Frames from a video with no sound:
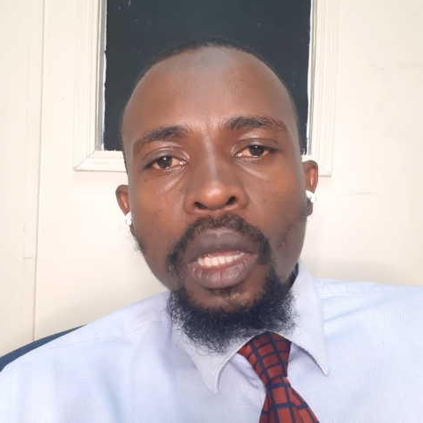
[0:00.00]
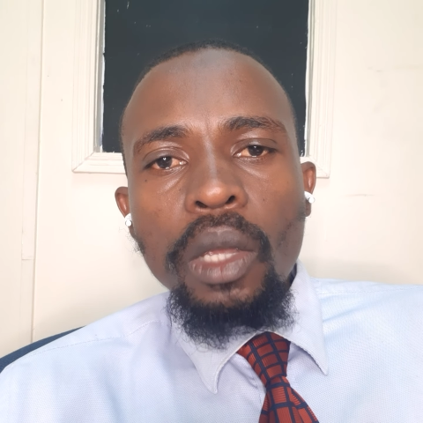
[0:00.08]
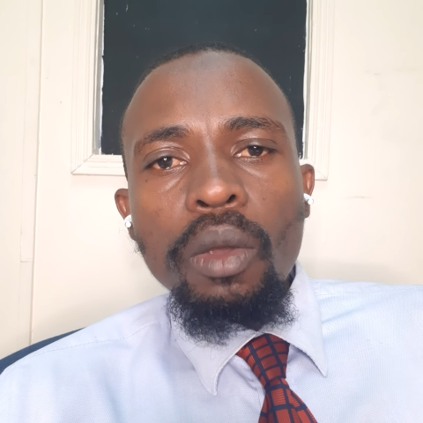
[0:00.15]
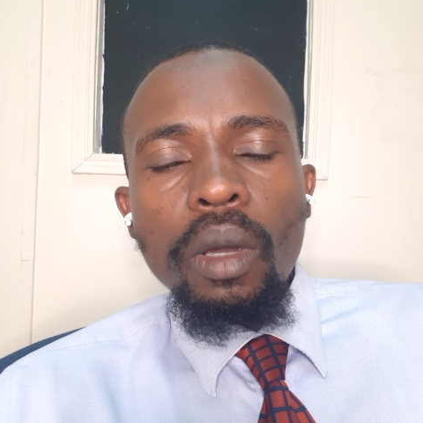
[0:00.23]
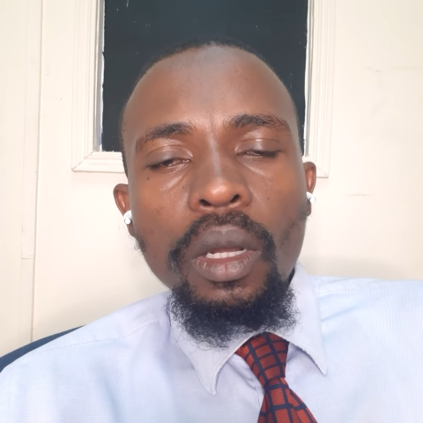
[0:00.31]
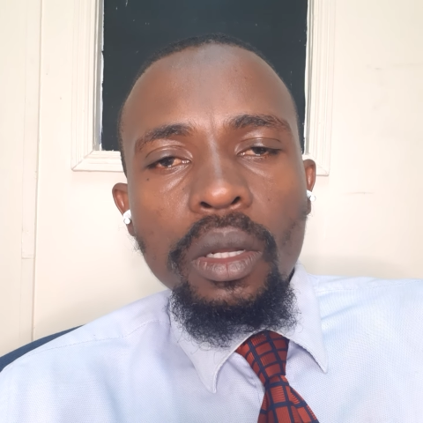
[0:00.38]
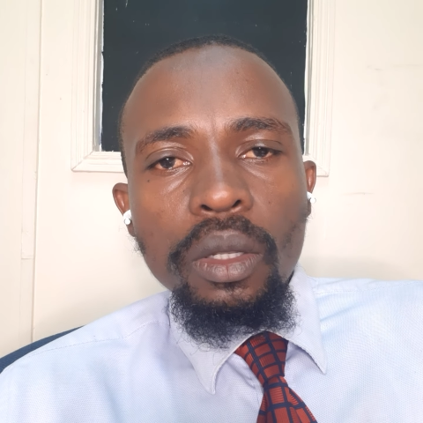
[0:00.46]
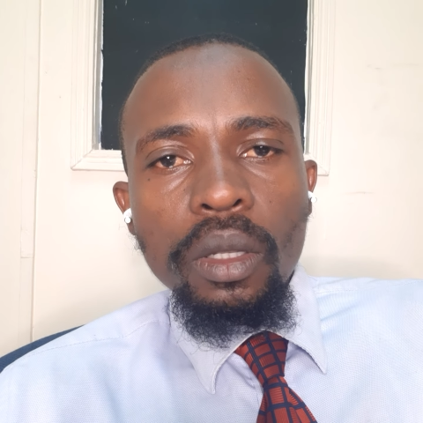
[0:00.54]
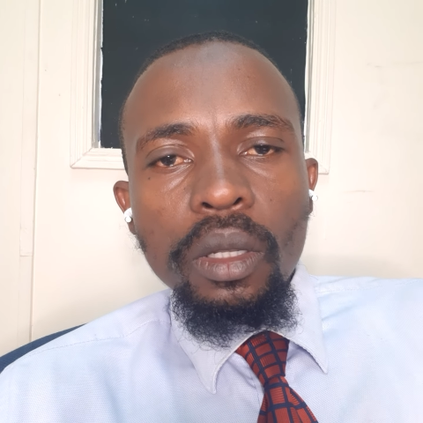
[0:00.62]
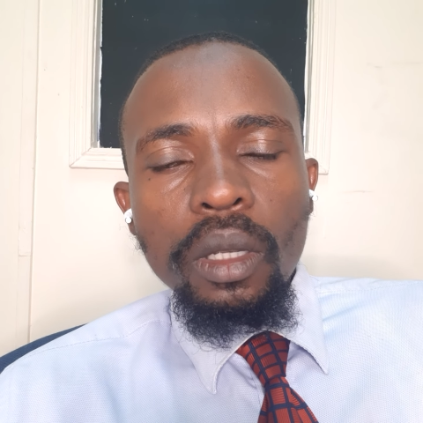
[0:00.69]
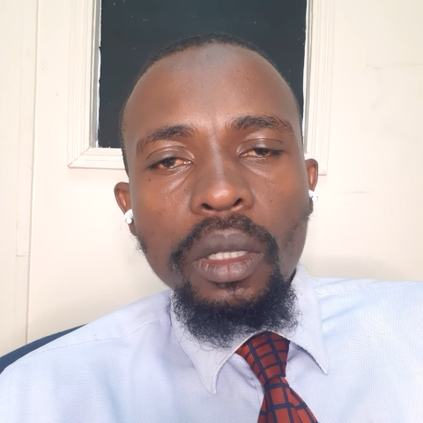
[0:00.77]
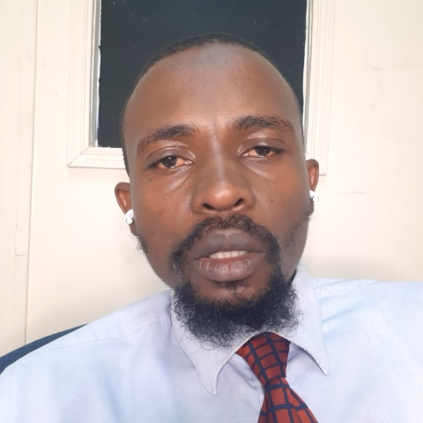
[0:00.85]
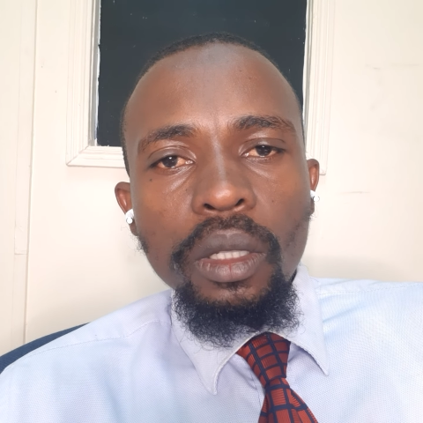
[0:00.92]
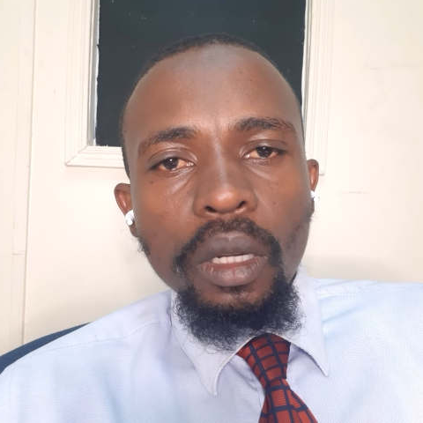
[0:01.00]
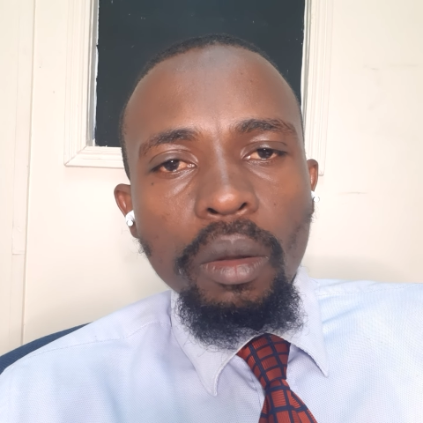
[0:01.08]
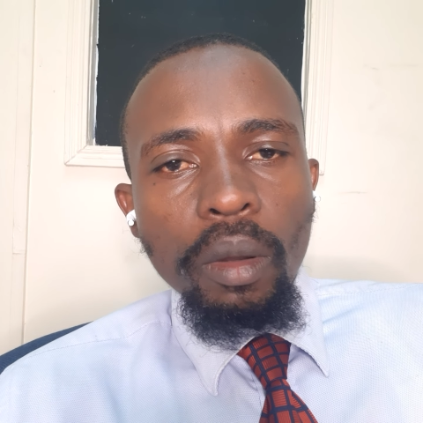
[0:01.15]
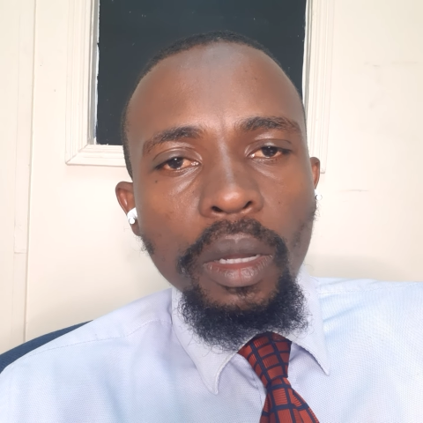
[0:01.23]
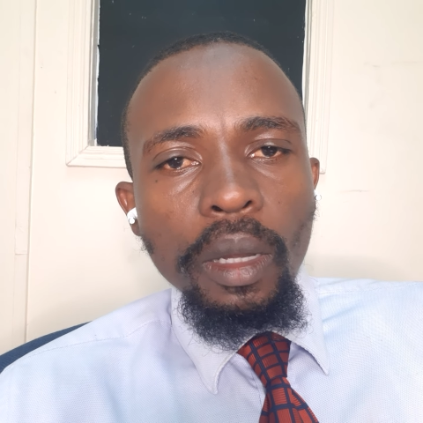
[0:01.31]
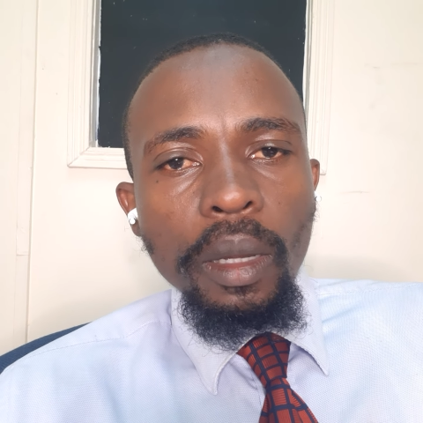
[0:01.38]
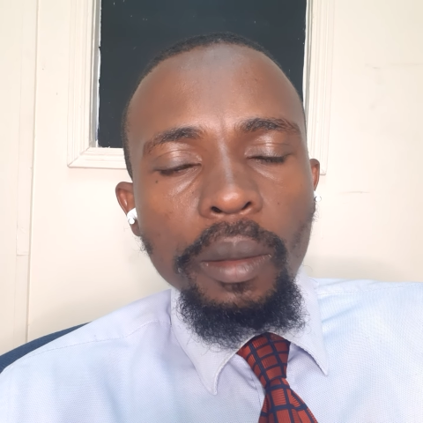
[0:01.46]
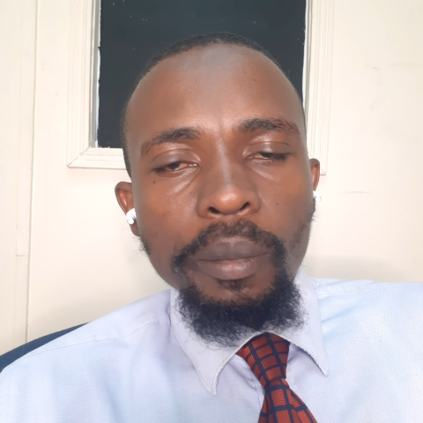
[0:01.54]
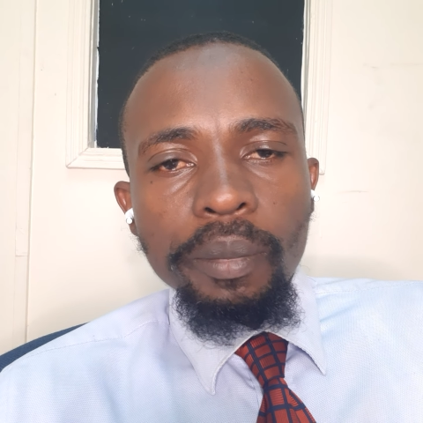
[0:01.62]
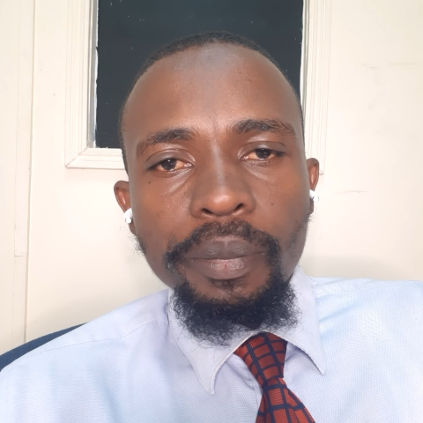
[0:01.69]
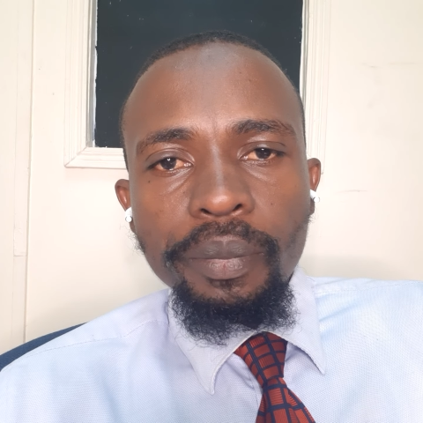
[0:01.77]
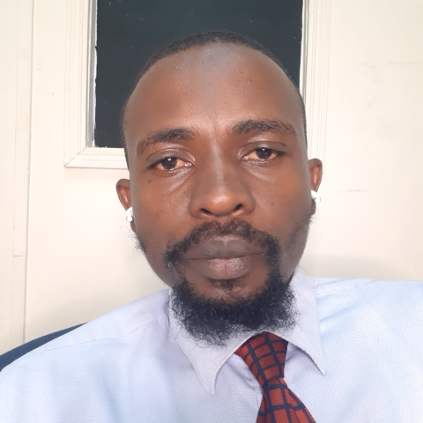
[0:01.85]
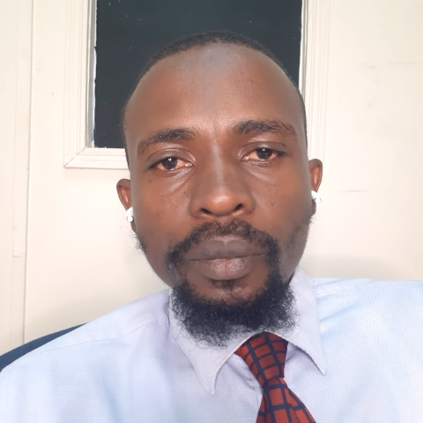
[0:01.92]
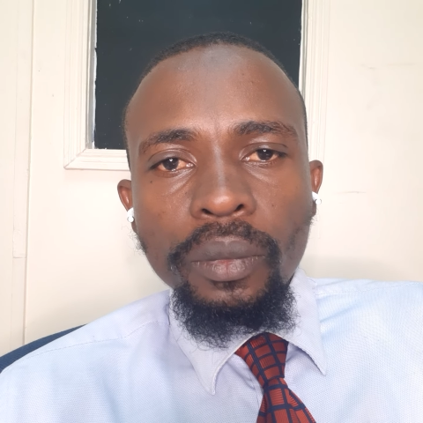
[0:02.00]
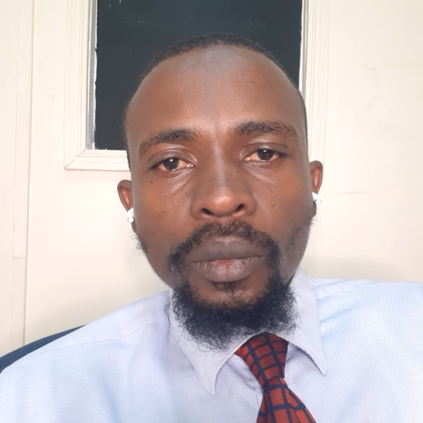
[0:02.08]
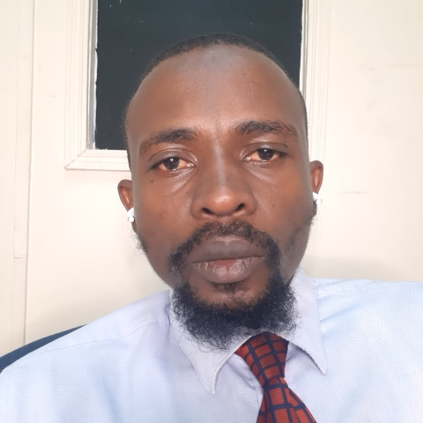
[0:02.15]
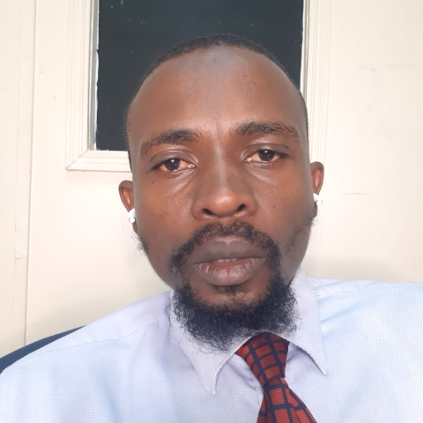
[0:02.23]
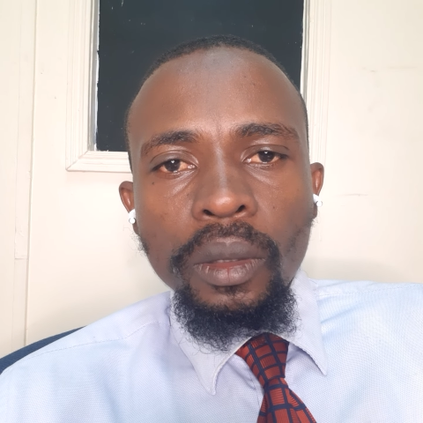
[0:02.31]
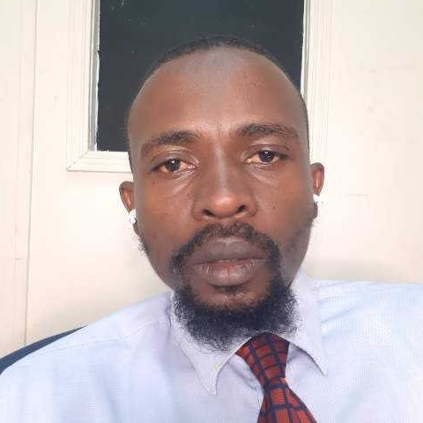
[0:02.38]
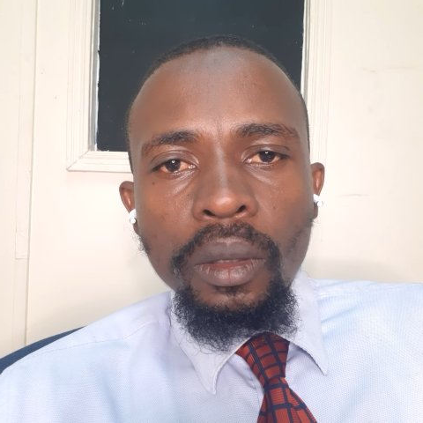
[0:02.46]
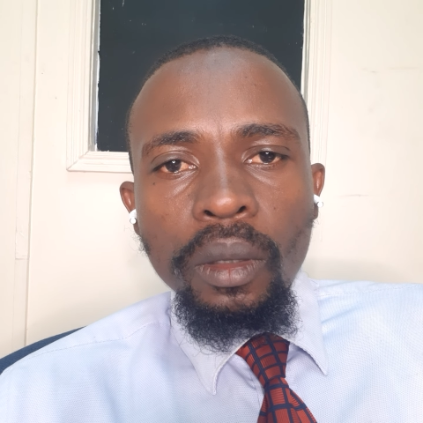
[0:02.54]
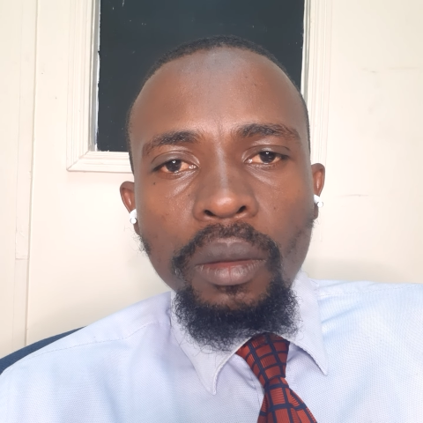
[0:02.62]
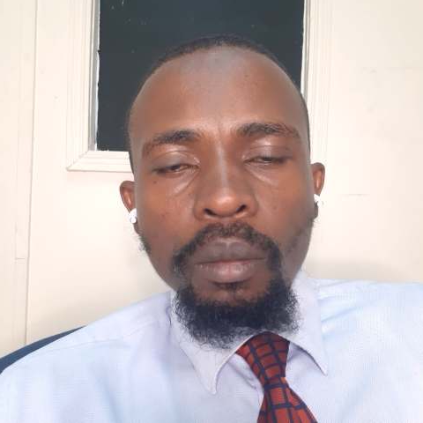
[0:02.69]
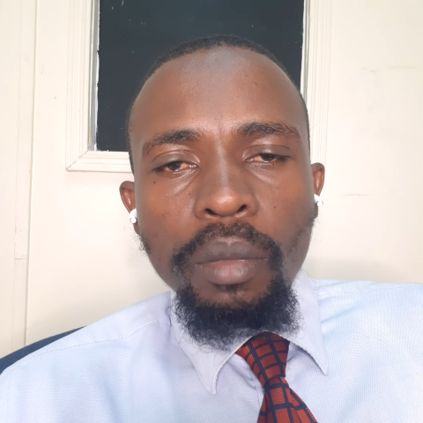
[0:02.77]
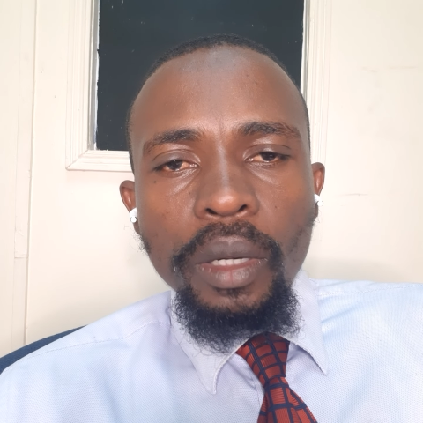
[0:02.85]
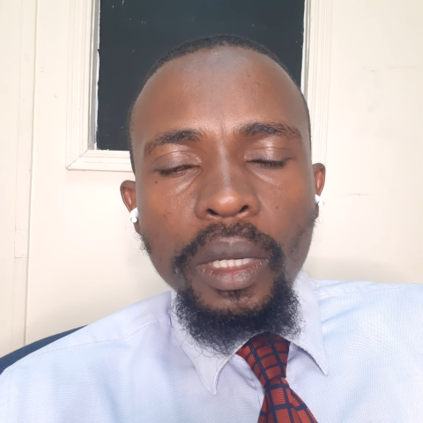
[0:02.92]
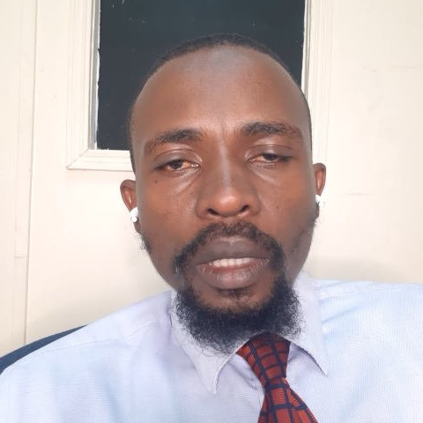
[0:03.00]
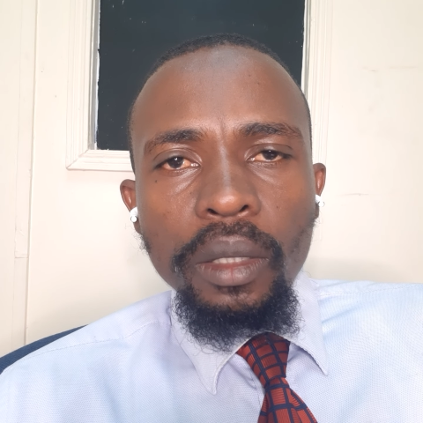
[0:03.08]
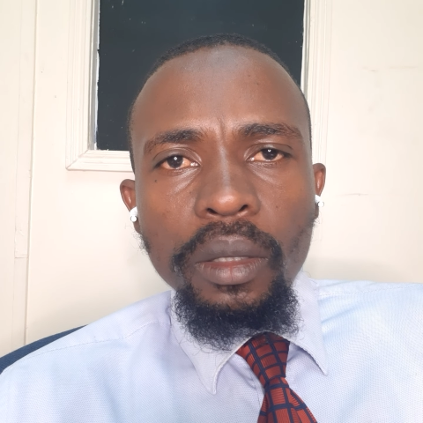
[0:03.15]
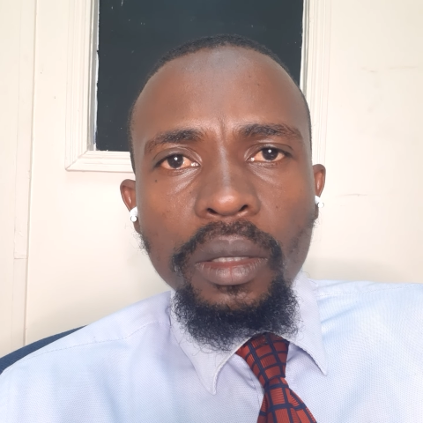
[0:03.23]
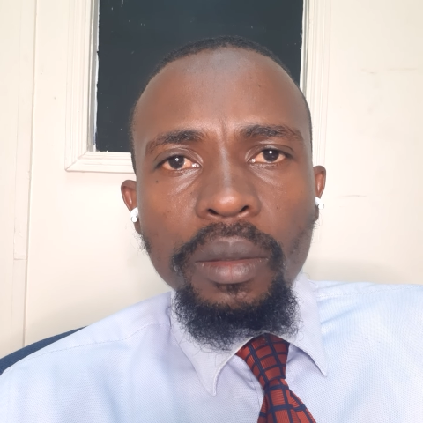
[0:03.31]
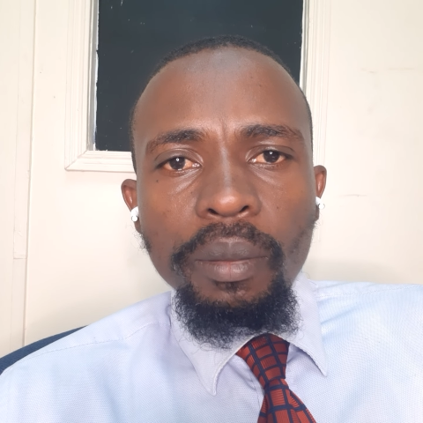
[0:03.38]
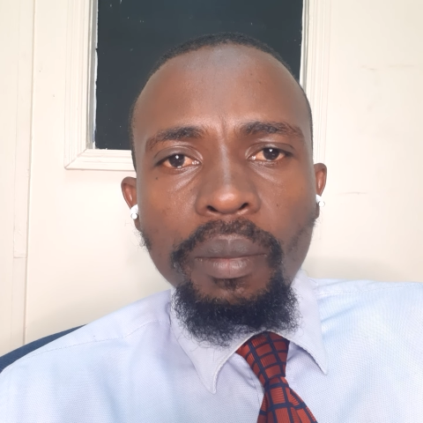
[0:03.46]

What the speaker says: You can see it in our playlist.